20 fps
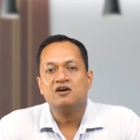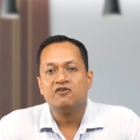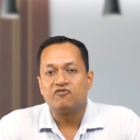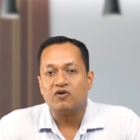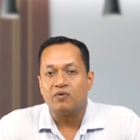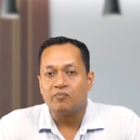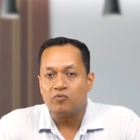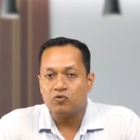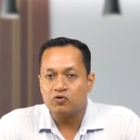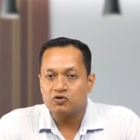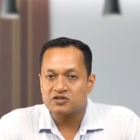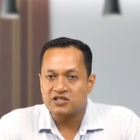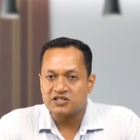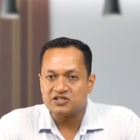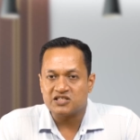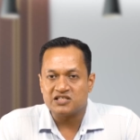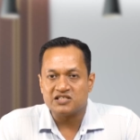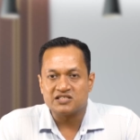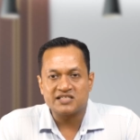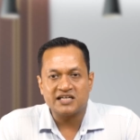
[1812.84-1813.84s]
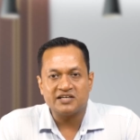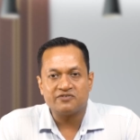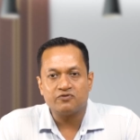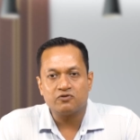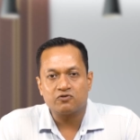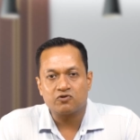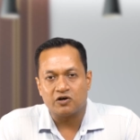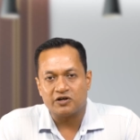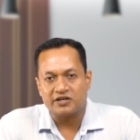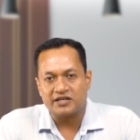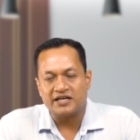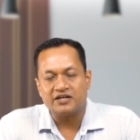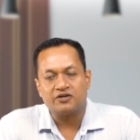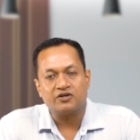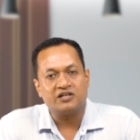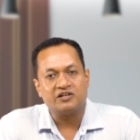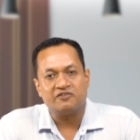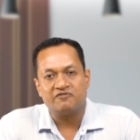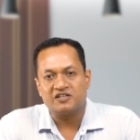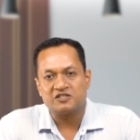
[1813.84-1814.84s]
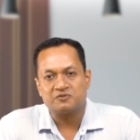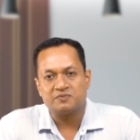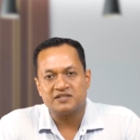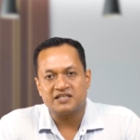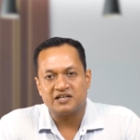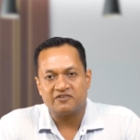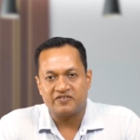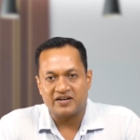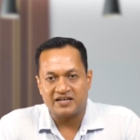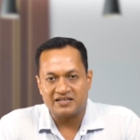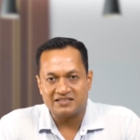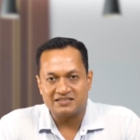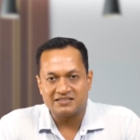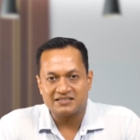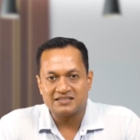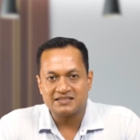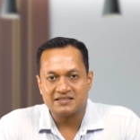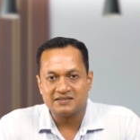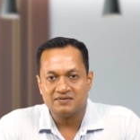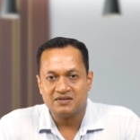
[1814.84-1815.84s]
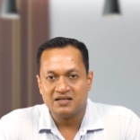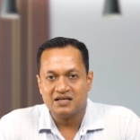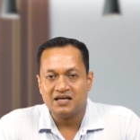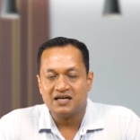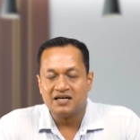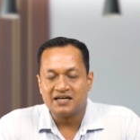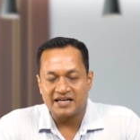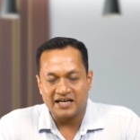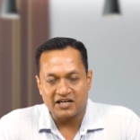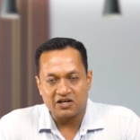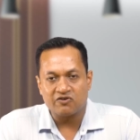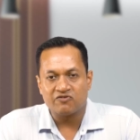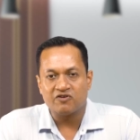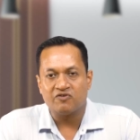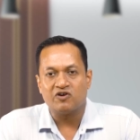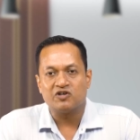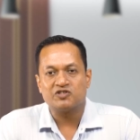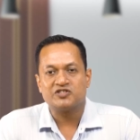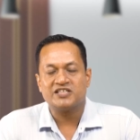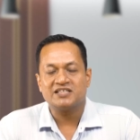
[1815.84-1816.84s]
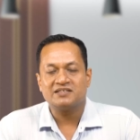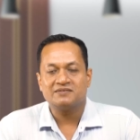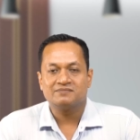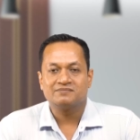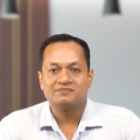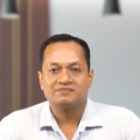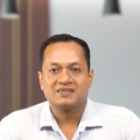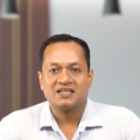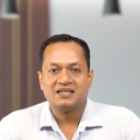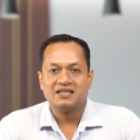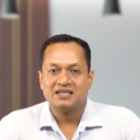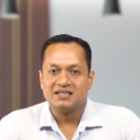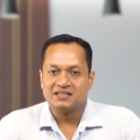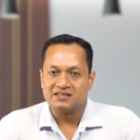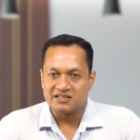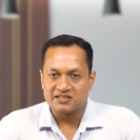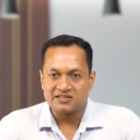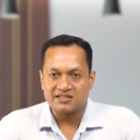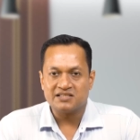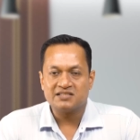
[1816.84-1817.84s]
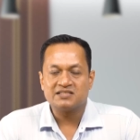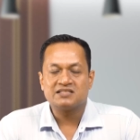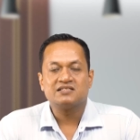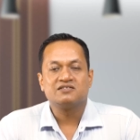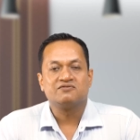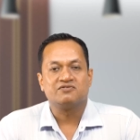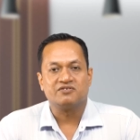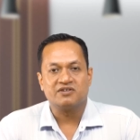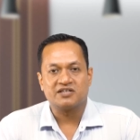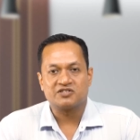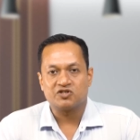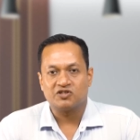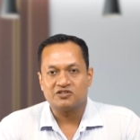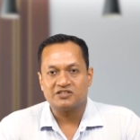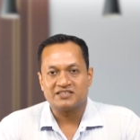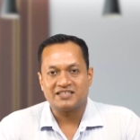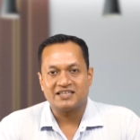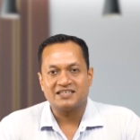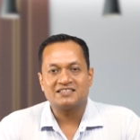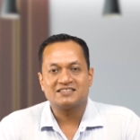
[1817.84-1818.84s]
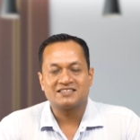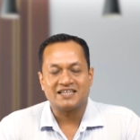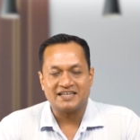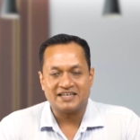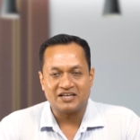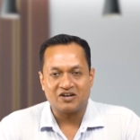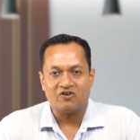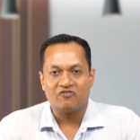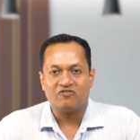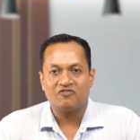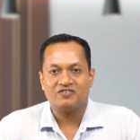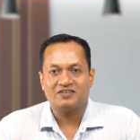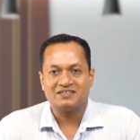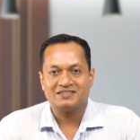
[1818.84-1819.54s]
for more such insightful content on investment and finance. Thank you for watching. This is Vivek Chawla signing off.